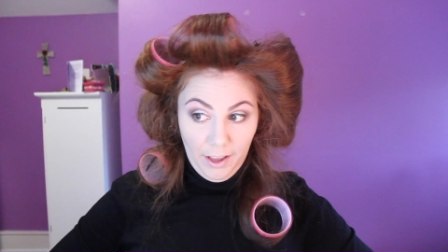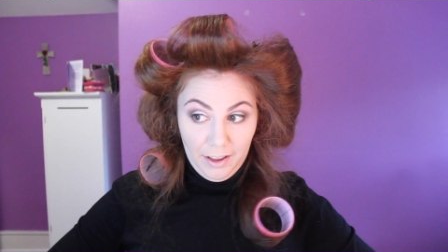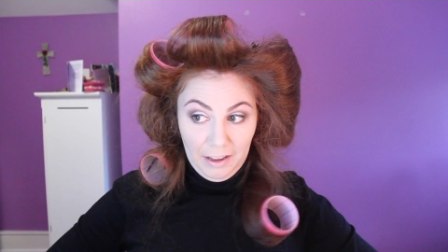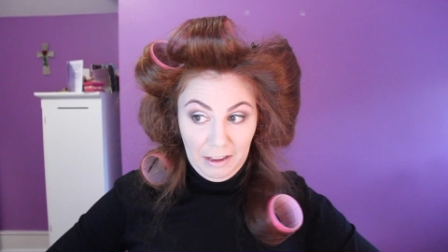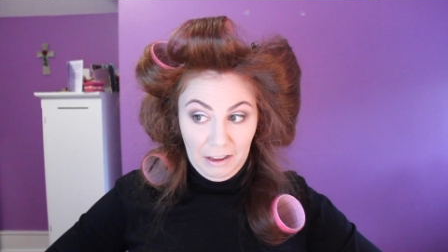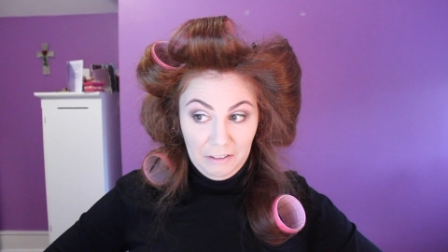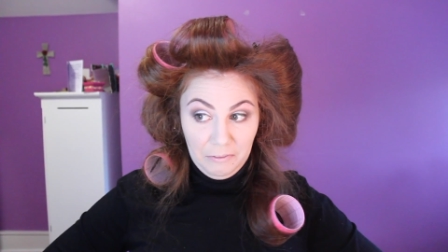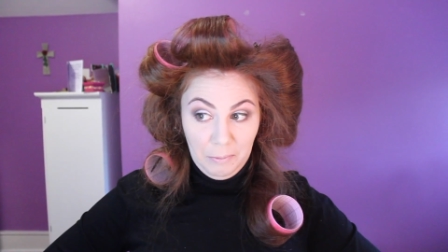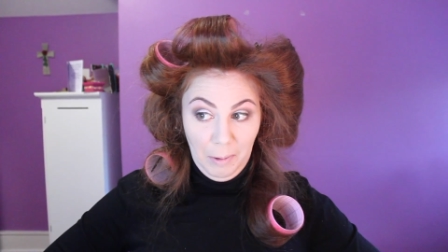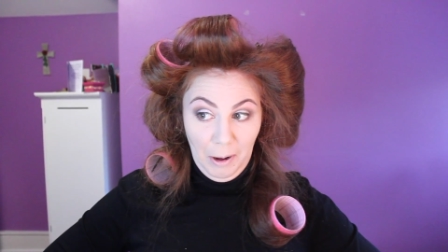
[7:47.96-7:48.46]

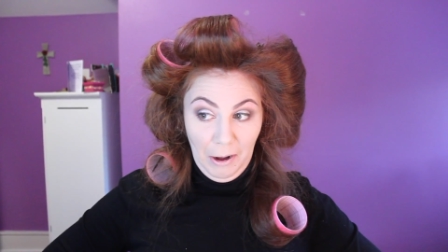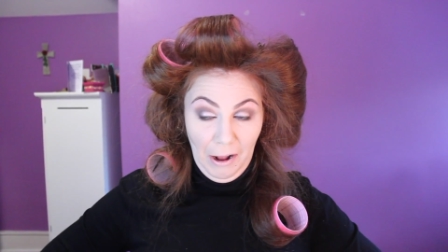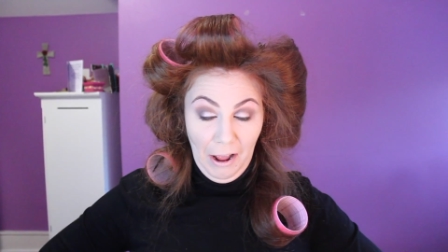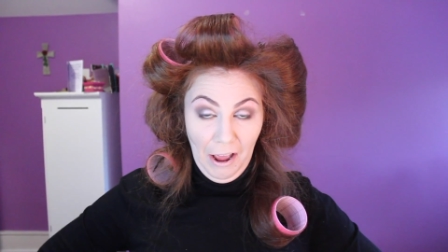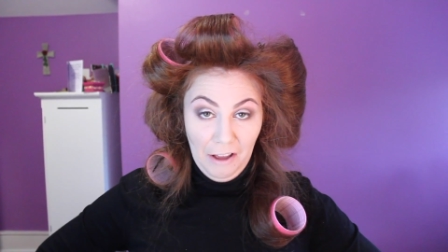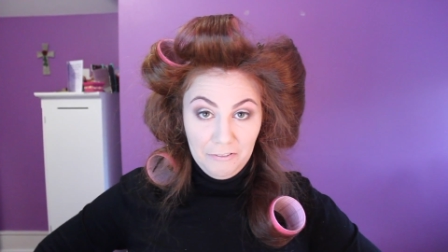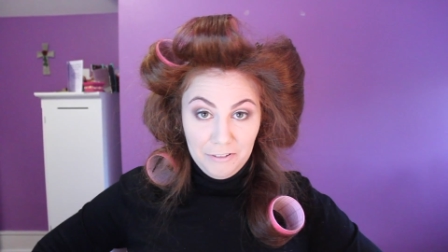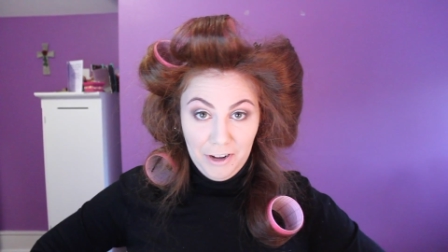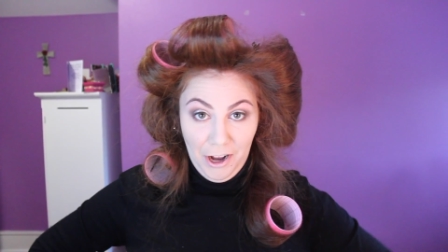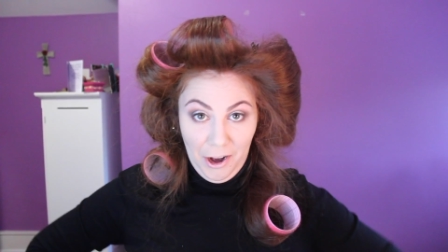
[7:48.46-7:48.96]
I'm about
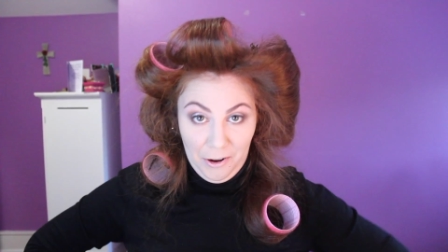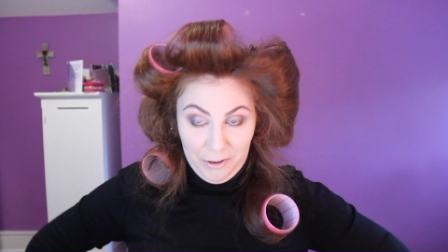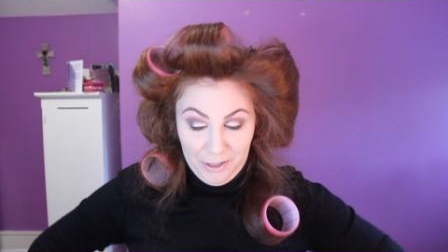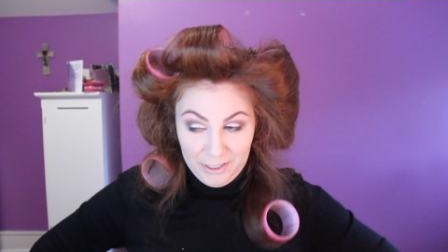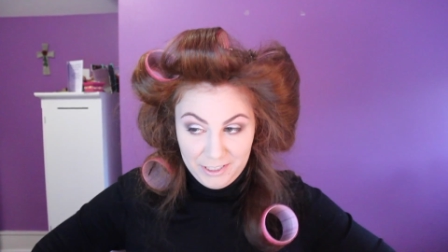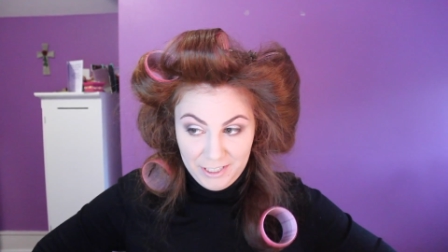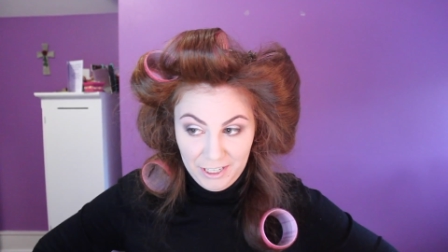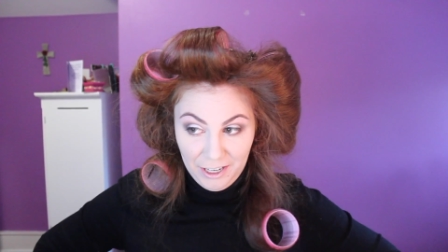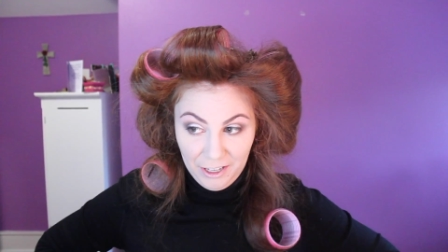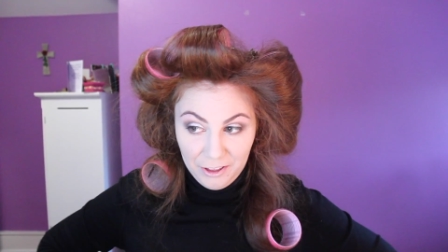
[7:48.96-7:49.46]
half an hour
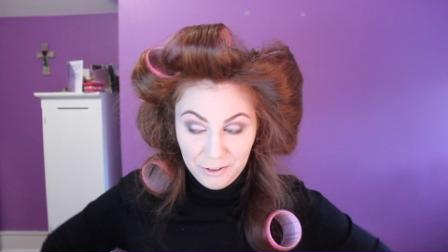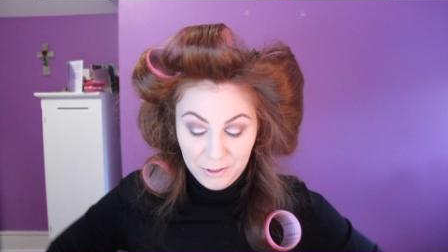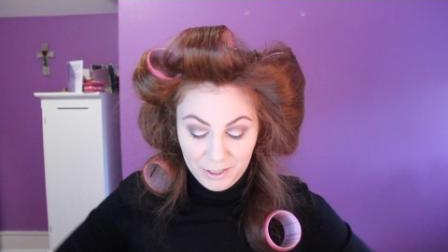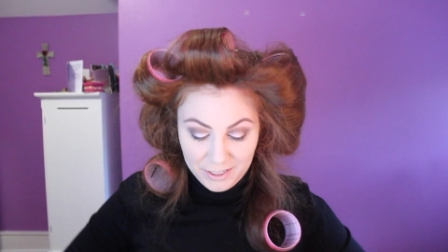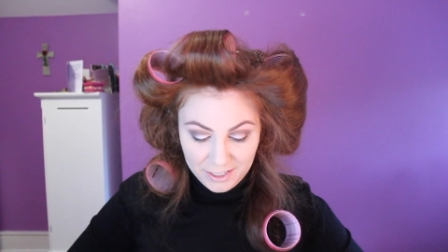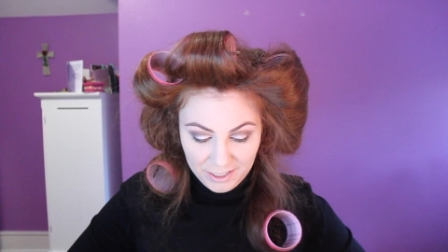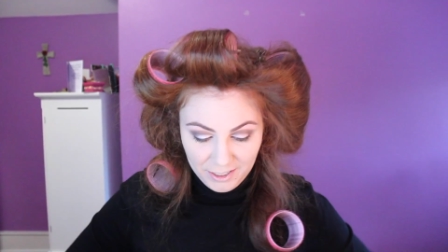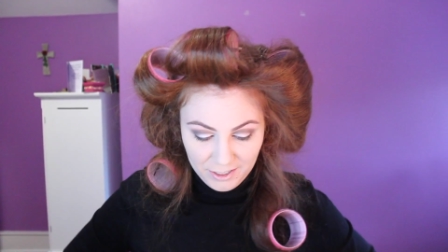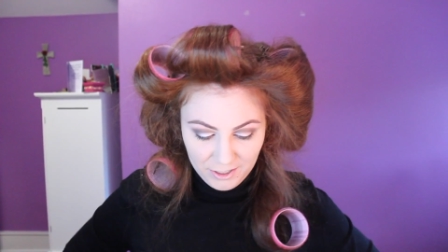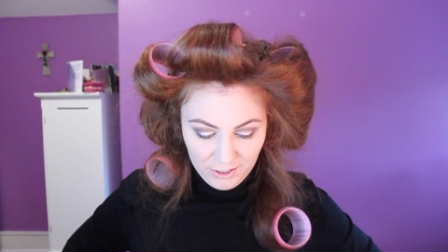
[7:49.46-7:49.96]
to get the rest
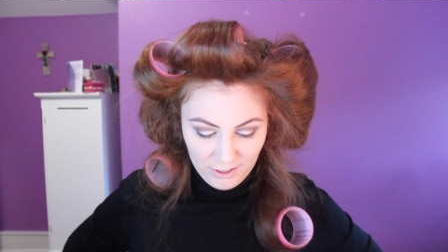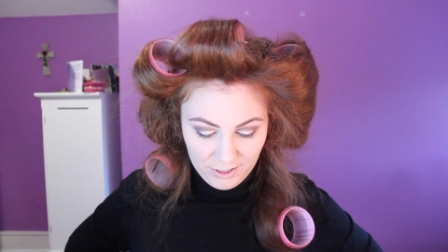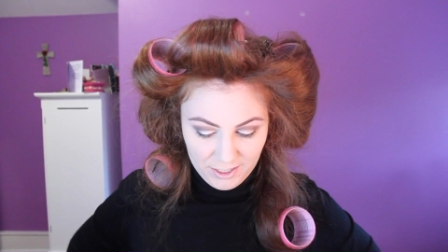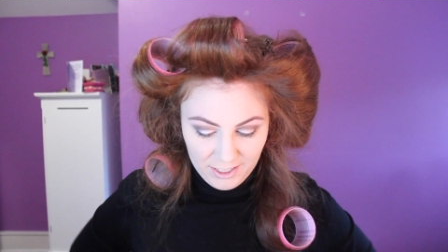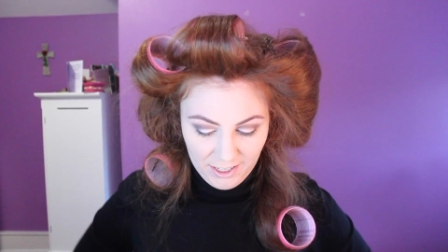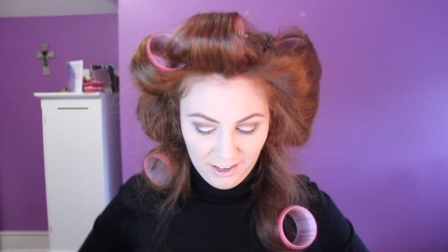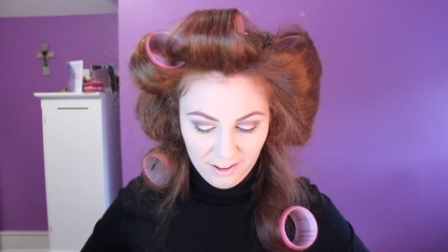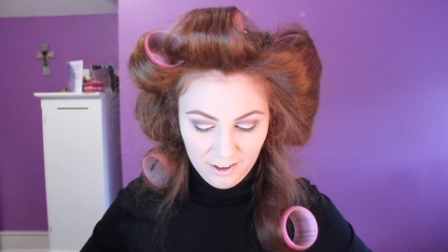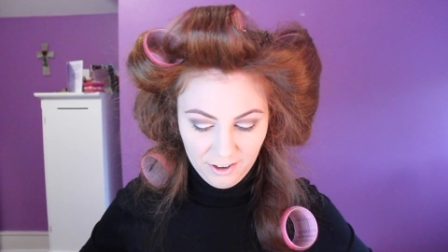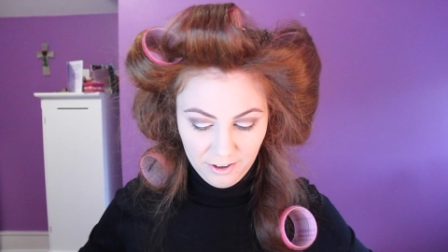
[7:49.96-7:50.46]
of this look
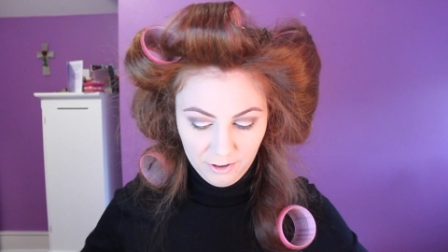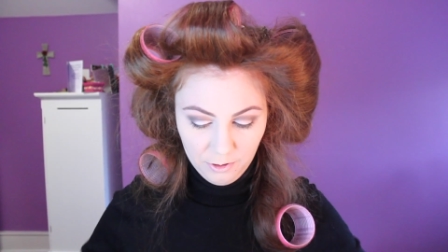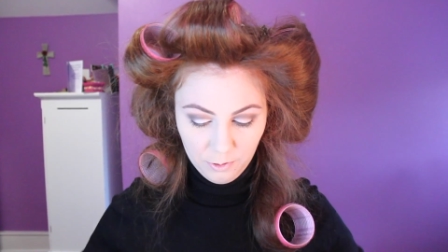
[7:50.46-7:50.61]
together.